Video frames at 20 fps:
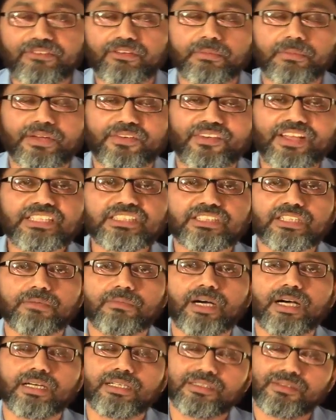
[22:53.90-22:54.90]
gave him a
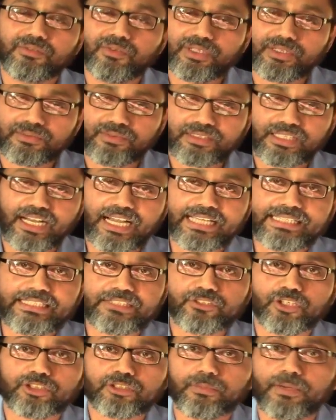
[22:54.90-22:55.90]
ransom. One of the
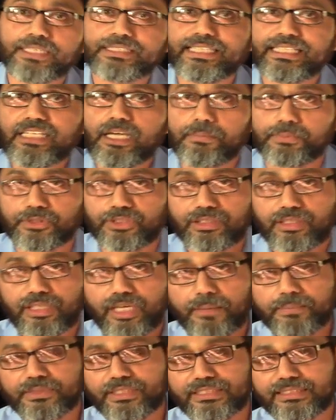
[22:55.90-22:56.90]
hadith talks about it's a
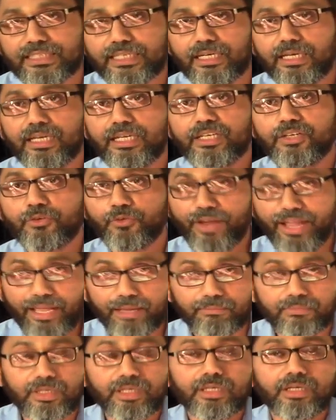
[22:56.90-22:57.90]
kapsh. Kapsh is the
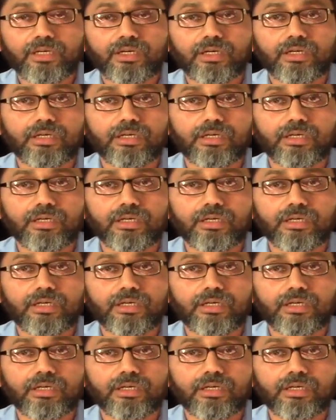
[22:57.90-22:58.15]
ram.